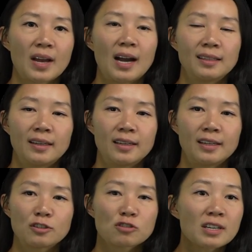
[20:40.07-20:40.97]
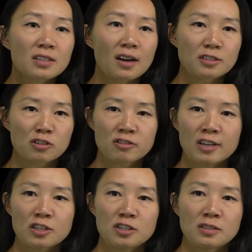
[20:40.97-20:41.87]
highlighting stress
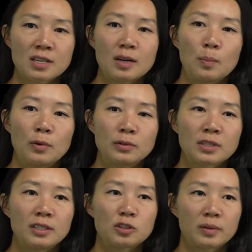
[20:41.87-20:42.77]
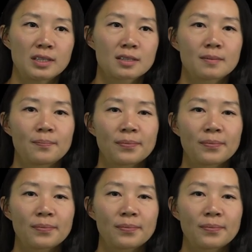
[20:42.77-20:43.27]
concentrations in a bolted joint.